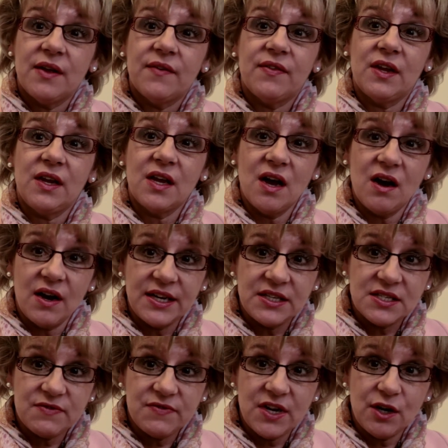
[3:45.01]
The kinds
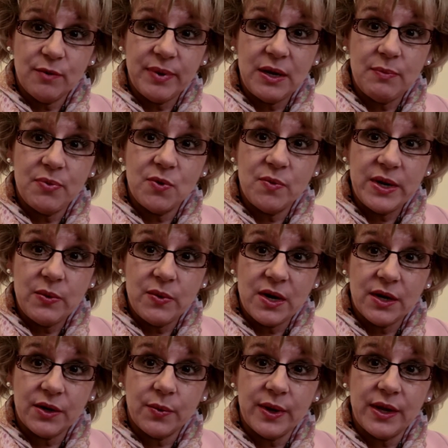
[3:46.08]
of young people we
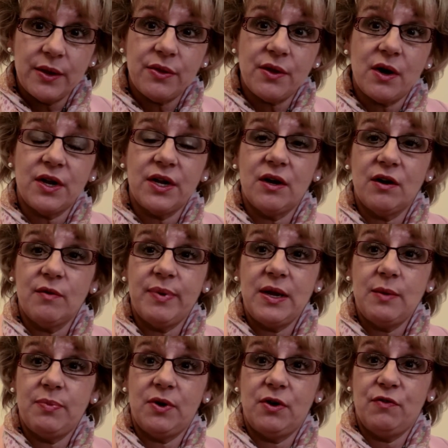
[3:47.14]
work with are young
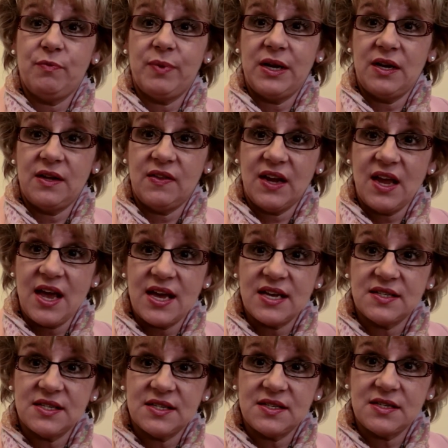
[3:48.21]
people who have been in the care
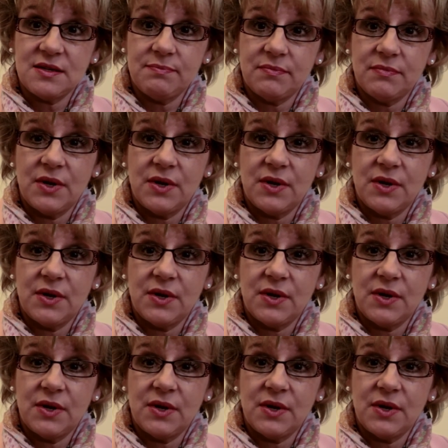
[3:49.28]
system,